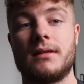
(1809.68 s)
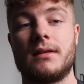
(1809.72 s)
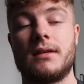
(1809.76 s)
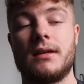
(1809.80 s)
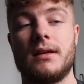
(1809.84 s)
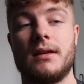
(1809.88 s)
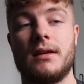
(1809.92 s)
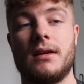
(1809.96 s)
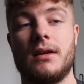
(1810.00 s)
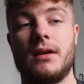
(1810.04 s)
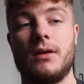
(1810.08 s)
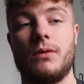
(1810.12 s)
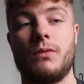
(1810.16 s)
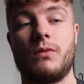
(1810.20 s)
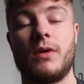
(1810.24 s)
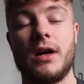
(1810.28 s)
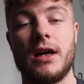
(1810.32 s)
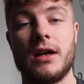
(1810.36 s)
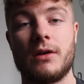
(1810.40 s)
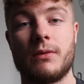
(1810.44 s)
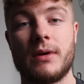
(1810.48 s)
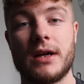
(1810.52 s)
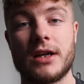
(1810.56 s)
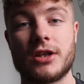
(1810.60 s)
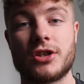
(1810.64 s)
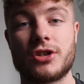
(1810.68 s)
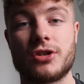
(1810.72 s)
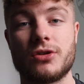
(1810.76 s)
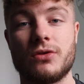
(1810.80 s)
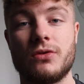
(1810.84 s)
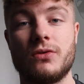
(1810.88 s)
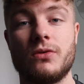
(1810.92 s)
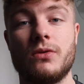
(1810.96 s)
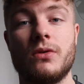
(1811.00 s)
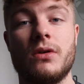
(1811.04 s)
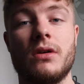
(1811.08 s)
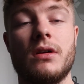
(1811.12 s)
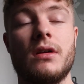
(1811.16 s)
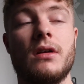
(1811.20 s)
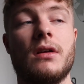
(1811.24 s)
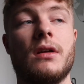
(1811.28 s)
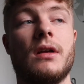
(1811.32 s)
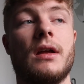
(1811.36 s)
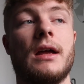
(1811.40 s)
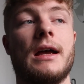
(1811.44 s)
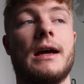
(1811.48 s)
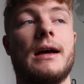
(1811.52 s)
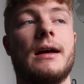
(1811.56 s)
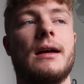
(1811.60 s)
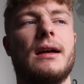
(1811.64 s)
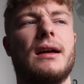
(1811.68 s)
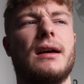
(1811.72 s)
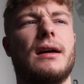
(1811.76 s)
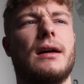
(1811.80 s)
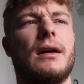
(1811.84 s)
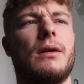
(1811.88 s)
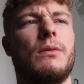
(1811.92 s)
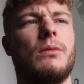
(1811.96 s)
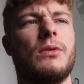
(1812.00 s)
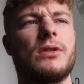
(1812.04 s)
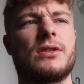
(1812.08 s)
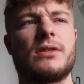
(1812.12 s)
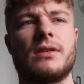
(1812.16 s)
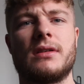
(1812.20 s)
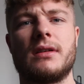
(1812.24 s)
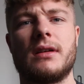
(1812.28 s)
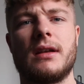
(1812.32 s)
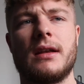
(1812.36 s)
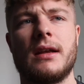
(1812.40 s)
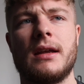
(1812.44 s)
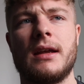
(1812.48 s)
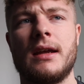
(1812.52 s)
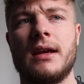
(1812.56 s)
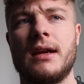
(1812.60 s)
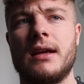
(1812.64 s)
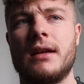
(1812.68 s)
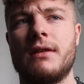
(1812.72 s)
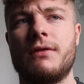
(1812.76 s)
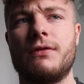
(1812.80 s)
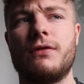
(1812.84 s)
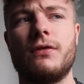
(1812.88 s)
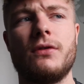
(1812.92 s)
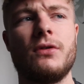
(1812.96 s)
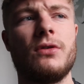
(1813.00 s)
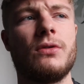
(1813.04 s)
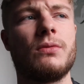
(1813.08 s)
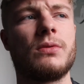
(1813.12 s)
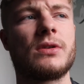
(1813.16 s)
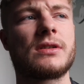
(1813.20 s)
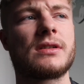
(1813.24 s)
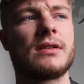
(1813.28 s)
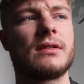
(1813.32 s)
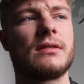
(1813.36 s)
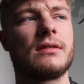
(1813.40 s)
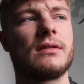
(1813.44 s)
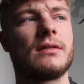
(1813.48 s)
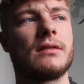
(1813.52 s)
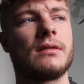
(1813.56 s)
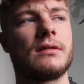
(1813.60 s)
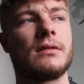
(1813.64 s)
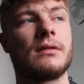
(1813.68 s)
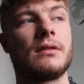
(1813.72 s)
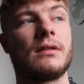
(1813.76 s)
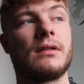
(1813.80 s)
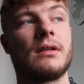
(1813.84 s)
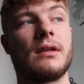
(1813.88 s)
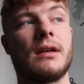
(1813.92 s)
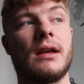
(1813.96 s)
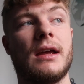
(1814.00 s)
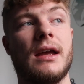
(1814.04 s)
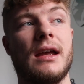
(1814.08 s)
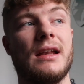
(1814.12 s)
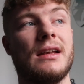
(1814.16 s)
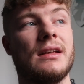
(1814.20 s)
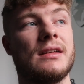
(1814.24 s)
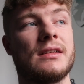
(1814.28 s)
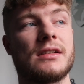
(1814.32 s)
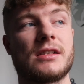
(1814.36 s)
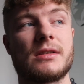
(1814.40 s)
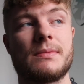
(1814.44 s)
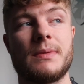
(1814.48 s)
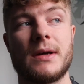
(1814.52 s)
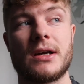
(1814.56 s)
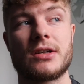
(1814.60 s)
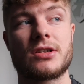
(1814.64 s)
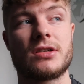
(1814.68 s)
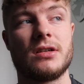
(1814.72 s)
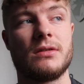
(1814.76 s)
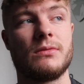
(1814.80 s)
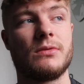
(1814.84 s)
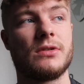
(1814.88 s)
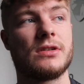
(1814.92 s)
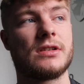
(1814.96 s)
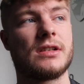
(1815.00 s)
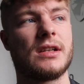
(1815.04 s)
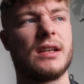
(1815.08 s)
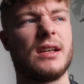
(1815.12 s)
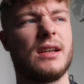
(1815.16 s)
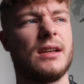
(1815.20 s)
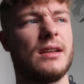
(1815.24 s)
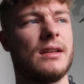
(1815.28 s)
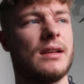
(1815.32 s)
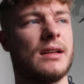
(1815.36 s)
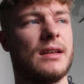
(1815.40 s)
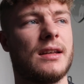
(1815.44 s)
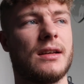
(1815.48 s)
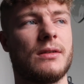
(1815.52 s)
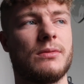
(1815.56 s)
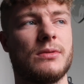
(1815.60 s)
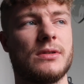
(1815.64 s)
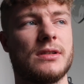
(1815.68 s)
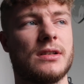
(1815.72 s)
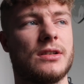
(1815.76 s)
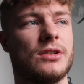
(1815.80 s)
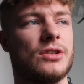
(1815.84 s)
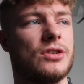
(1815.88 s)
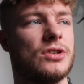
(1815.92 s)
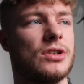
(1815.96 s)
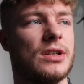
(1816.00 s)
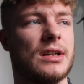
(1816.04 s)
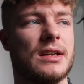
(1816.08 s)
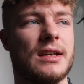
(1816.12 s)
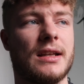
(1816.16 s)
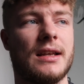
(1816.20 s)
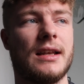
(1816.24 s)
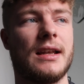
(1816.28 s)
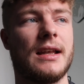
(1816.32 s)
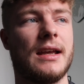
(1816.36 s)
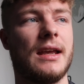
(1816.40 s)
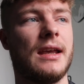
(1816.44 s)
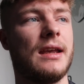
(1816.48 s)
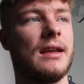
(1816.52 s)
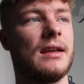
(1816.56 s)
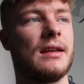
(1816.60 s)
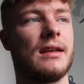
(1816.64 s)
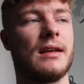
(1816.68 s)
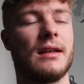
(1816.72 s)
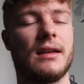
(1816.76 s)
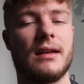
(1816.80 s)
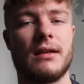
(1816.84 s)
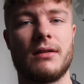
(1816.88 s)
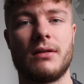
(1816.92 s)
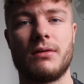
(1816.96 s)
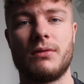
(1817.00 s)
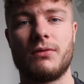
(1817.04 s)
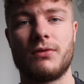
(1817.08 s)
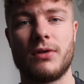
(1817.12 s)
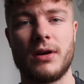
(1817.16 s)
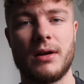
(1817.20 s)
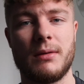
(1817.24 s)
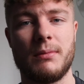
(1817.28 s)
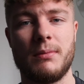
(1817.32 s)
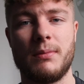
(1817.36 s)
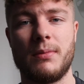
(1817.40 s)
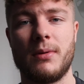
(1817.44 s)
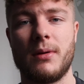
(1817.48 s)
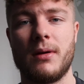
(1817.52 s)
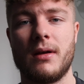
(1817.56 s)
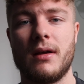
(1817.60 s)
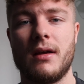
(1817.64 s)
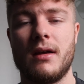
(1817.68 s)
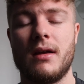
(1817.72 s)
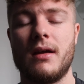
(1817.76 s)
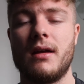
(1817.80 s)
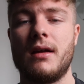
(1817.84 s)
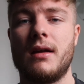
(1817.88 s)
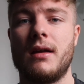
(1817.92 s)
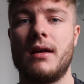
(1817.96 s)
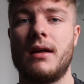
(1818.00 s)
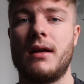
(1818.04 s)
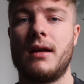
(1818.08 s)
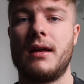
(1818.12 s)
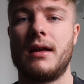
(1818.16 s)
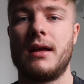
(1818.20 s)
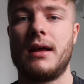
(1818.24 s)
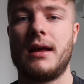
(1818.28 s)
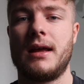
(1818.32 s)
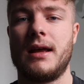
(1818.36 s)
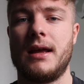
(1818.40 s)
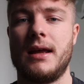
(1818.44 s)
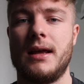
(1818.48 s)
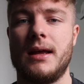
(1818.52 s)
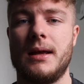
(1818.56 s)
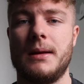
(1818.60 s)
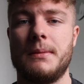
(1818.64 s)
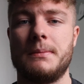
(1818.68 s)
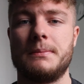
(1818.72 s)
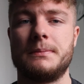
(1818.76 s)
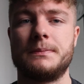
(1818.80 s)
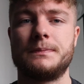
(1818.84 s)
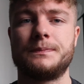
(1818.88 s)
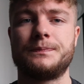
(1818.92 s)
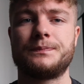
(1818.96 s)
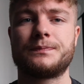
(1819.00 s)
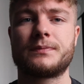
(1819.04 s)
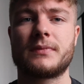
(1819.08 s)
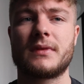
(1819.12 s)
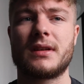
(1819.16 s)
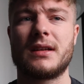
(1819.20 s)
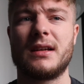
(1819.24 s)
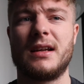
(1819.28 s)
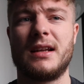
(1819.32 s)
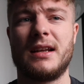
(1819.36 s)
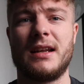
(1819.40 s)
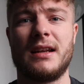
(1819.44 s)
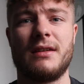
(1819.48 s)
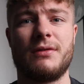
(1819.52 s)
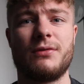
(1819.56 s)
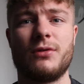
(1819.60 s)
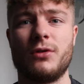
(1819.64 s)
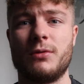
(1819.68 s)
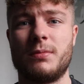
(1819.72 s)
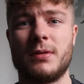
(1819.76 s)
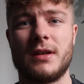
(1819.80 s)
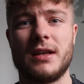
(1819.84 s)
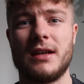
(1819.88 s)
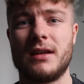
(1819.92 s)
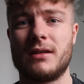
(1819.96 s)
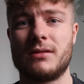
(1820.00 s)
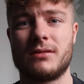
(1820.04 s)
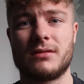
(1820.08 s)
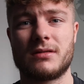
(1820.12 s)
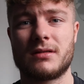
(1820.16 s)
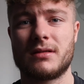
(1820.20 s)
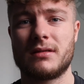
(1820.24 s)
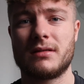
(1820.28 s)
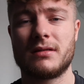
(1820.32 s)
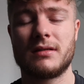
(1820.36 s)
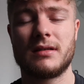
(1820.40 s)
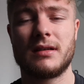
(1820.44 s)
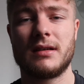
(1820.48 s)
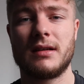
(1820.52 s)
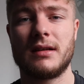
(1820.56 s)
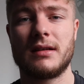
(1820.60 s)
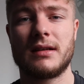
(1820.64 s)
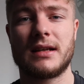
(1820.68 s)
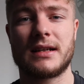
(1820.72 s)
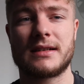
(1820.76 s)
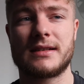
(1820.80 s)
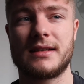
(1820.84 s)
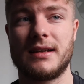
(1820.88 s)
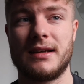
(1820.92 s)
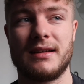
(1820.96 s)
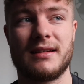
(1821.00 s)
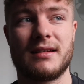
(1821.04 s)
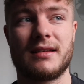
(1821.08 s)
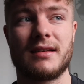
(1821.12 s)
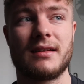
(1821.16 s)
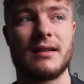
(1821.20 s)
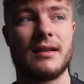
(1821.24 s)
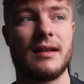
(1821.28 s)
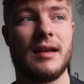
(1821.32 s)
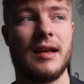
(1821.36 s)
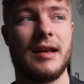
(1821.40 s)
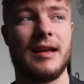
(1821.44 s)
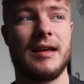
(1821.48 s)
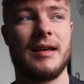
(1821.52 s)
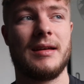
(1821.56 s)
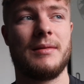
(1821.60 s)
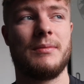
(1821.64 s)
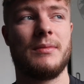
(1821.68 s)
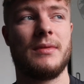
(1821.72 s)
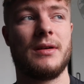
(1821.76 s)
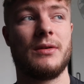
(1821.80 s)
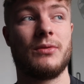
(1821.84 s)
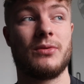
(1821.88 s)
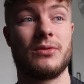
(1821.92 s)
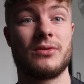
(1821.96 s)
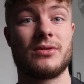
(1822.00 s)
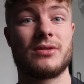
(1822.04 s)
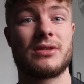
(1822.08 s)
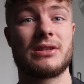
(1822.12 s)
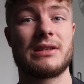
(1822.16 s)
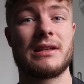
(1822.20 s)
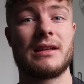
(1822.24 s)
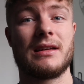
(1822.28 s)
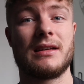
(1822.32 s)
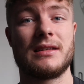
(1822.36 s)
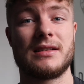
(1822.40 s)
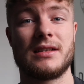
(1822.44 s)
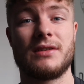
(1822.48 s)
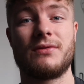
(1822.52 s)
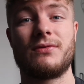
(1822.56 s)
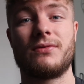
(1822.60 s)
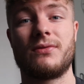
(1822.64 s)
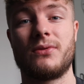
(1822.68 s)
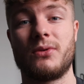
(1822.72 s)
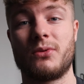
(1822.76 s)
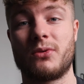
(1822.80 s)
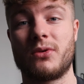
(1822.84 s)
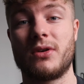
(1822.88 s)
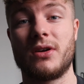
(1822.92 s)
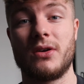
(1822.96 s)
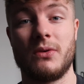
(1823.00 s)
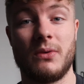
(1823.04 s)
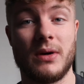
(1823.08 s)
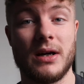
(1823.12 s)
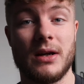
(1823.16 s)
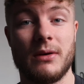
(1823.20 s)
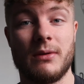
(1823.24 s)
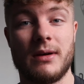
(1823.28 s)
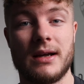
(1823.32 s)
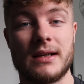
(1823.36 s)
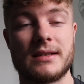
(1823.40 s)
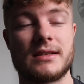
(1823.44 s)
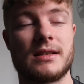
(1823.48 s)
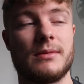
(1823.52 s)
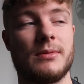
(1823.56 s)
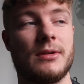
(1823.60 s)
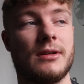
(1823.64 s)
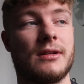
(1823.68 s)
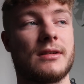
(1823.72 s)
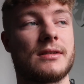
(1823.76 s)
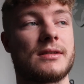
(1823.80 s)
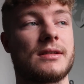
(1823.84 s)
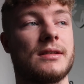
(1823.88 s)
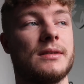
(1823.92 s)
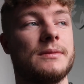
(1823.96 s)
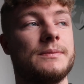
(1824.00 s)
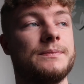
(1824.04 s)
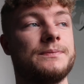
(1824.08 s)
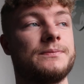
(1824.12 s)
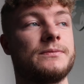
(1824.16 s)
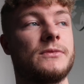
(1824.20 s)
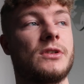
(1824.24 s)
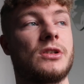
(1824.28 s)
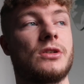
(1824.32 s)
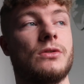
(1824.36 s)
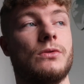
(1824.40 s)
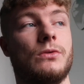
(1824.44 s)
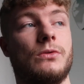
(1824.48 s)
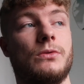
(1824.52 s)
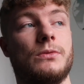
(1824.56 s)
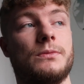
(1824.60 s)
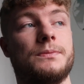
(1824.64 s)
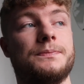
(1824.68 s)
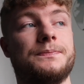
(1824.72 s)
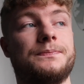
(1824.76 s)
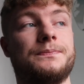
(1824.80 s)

The Wild West show wasn't, the food wasn't anything special. It was I think it was a chicken leg and a rib. and then a few potatoes. That's it. It was as if you were in the Wild West, to be honest. So